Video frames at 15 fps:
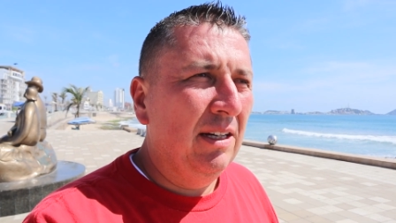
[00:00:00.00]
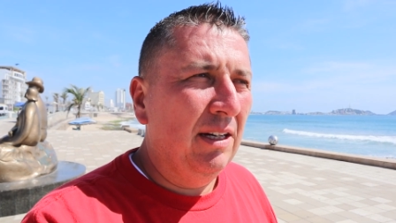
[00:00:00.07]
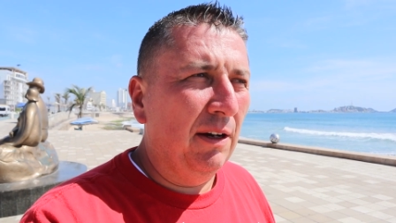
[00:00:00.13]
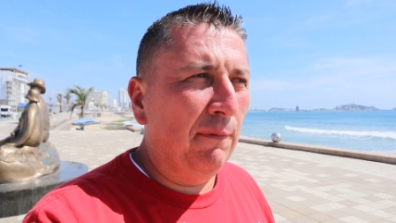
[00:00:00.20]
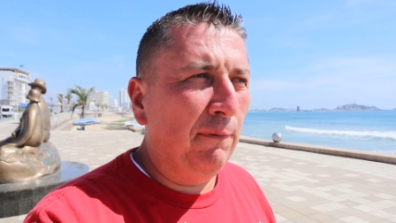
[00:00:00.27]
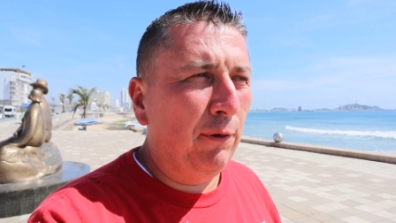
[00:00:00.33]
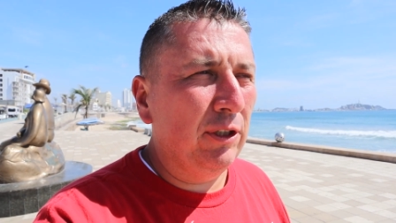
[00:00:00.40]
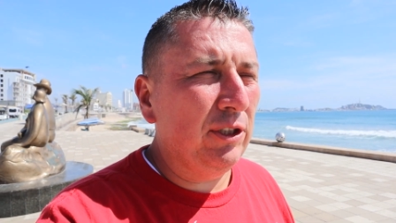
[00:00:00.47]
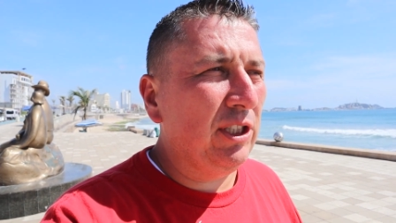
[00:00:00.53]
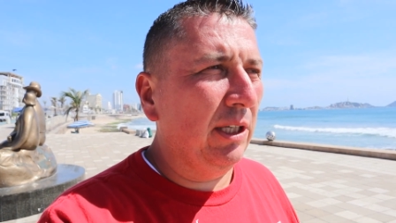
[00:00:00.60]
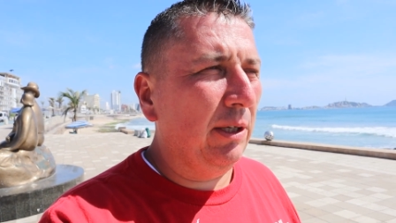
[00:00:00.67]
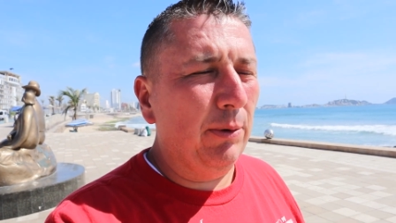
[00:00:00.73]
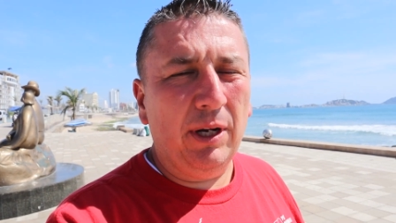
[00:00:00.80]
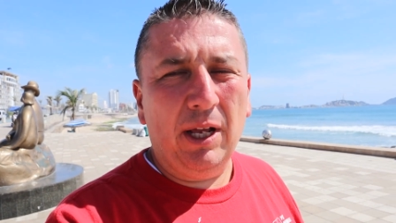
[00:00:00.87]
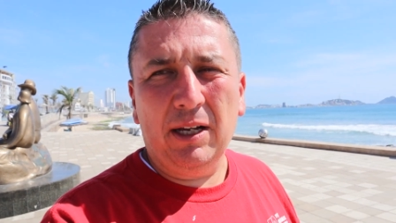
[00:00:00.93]

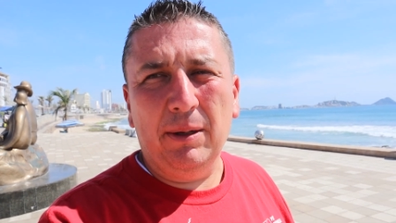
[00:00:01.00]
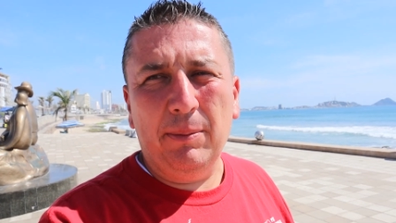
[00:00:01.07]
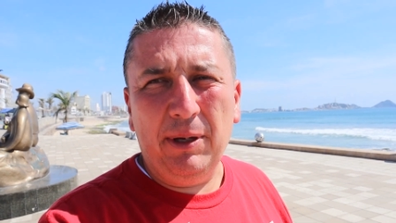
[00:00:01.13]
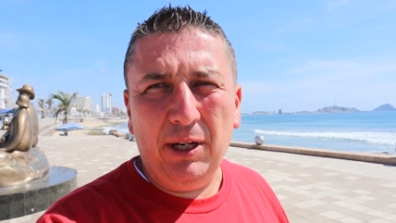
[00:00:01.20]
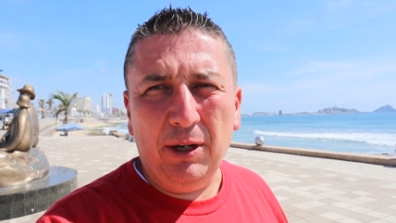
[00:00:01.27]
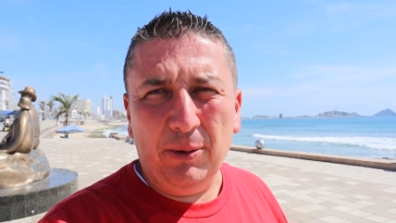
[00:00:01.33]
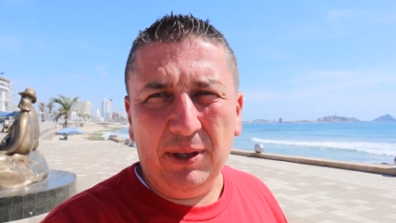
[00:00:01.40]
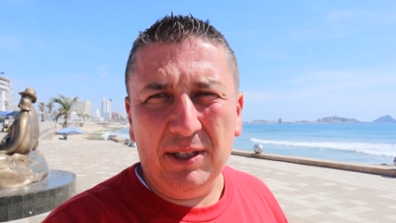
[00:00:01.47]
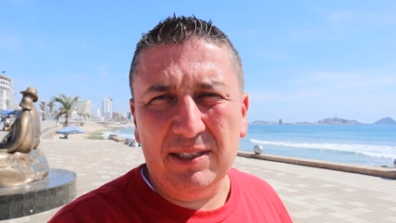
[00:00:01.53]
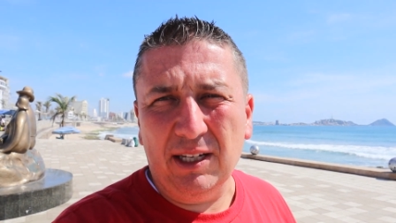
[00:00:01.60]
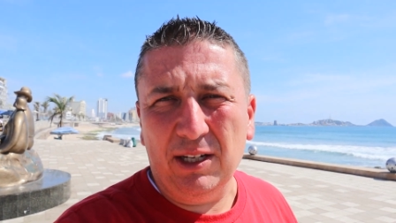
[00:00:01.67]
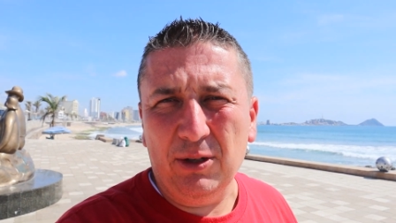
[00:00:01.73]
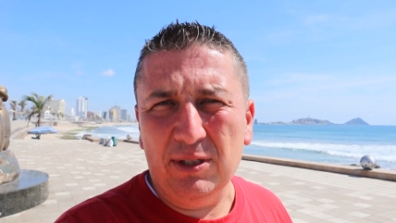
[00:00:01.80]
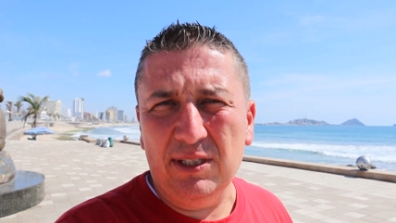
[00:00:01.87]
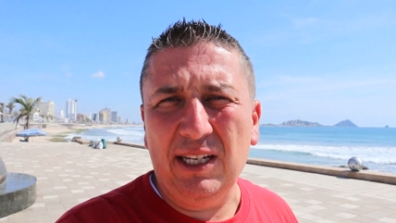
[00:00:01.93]
Unfortunately, we're not going to be here when the
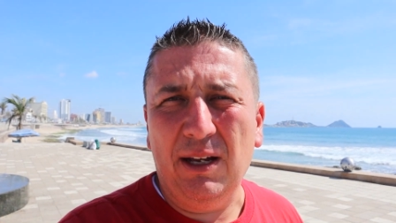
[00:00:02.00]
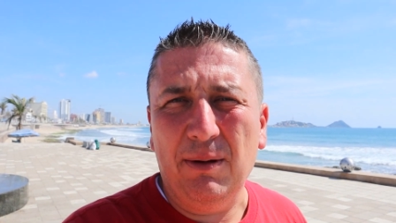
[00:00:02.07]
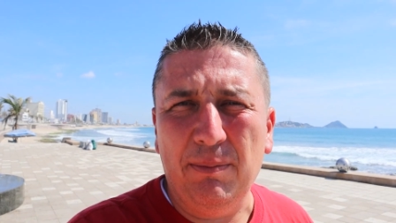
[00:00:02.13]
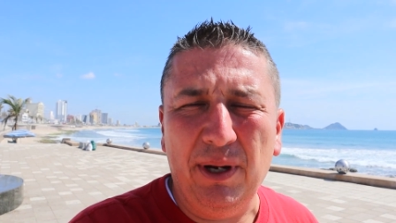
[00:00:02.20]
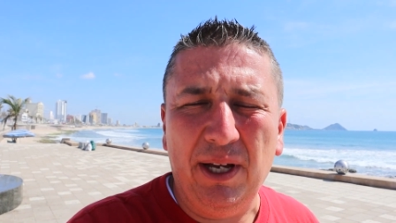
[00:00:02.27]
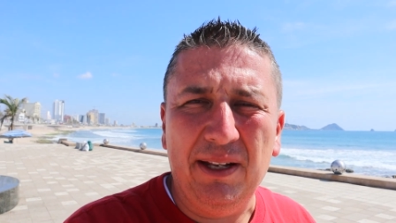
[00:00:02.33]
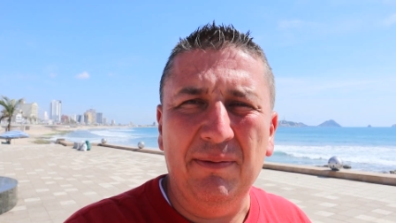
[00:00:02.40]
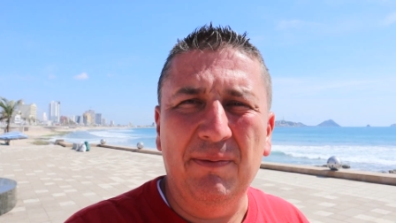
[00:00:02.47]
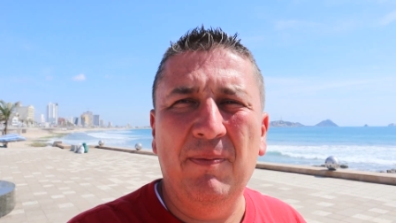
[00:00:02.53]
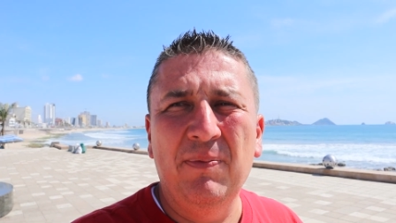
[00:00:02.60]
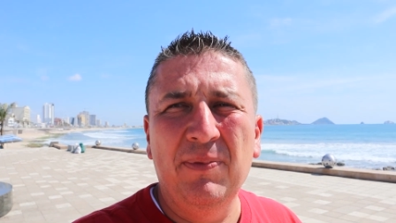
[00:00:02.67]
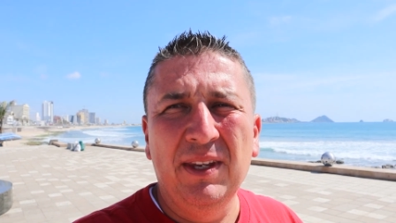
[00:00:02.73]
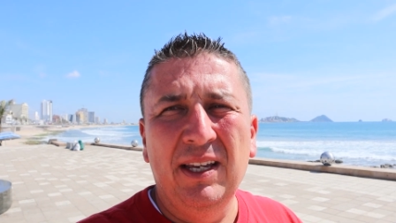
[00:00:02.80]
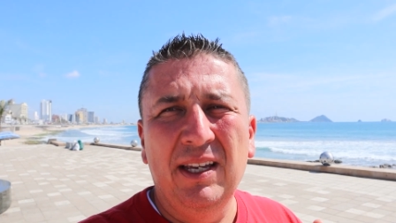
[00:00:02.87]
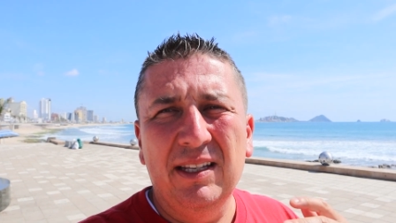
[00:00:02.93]
sun goes down, but
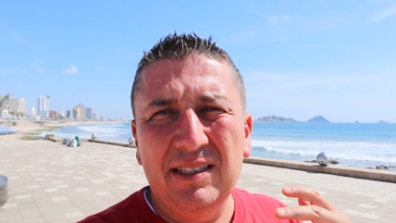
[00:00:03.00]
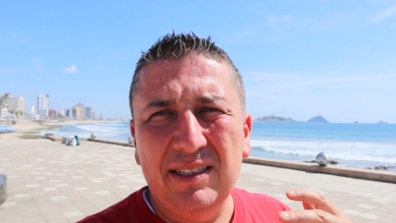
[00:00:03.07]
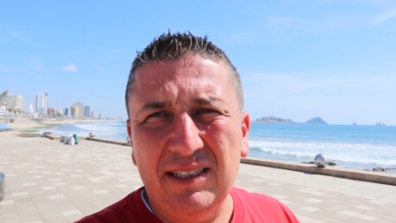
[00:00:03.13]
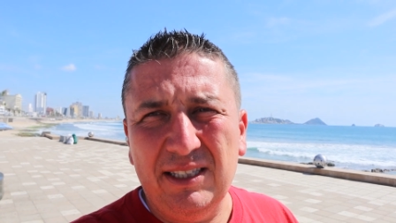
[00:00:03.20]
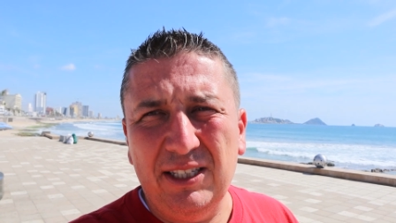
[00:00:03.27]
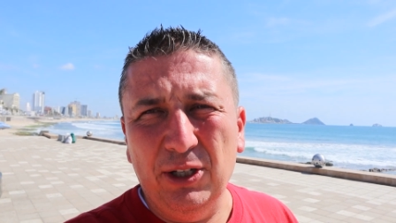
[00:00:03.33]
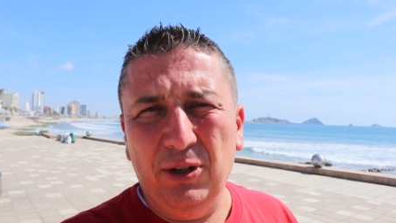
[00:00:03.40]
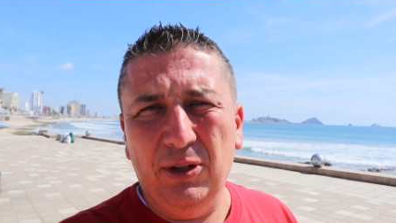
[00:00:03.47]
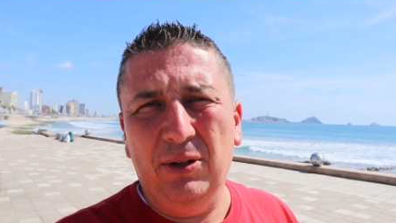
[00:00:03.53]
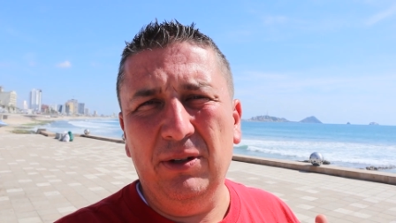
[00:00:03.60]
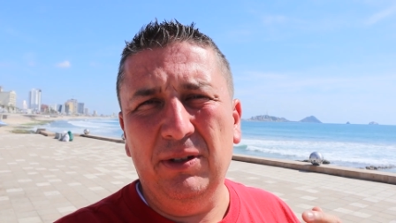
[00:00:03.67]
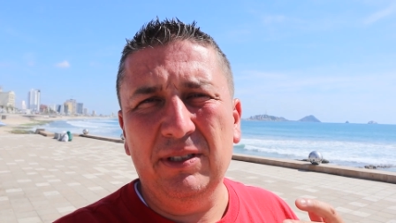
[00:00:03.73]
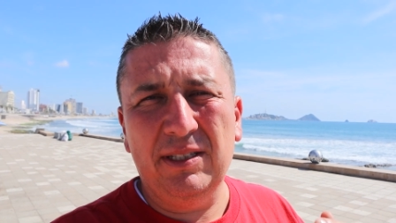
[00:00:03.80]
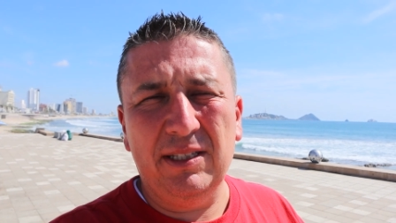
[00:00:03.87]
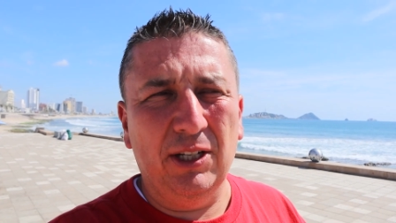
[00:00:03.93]
still
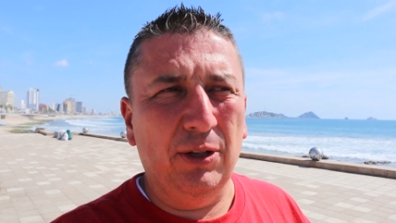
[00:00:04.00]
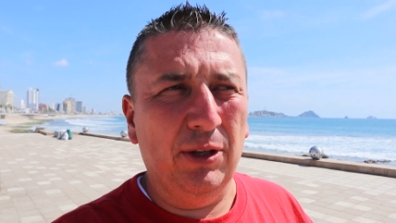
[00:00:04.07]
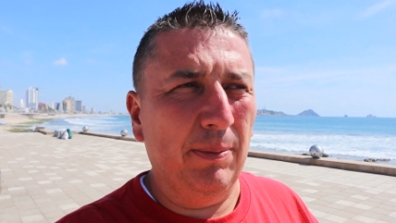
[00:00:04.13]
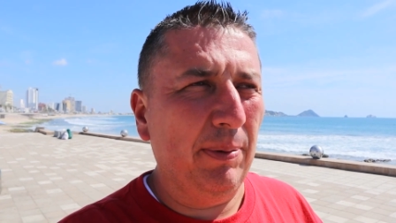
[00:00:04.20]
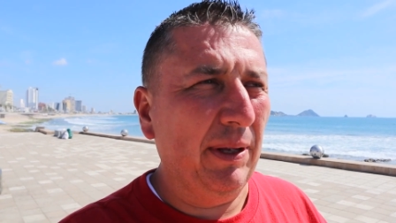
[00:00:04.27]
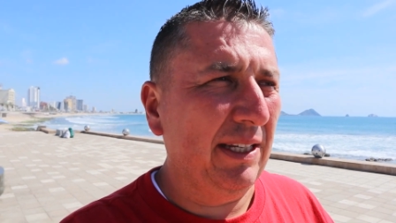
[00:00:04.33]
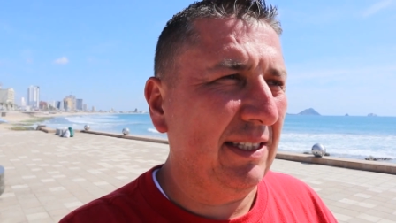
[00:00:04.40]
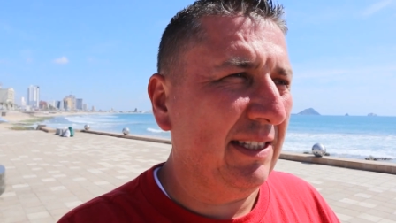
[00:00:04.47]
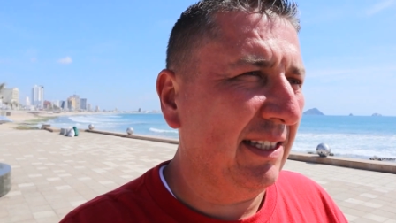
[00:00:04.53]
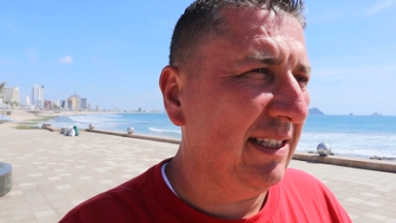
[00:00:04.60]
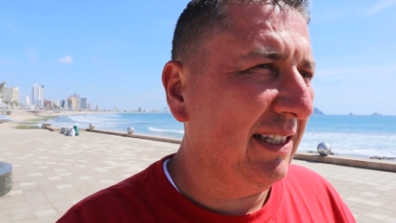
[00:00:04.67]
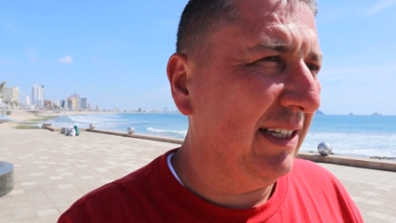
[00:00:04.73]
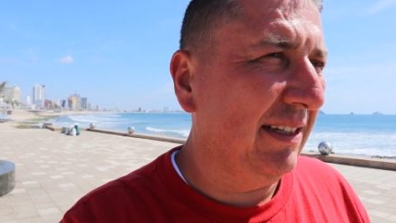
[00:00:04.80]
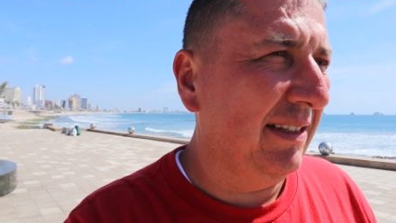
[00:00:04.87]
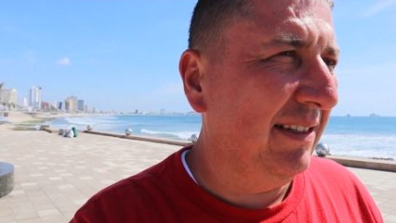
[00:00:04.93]
the place to
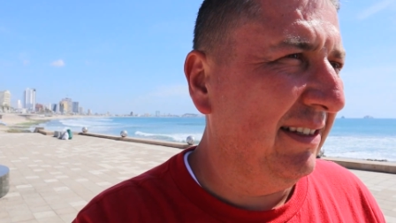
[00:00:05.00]
see.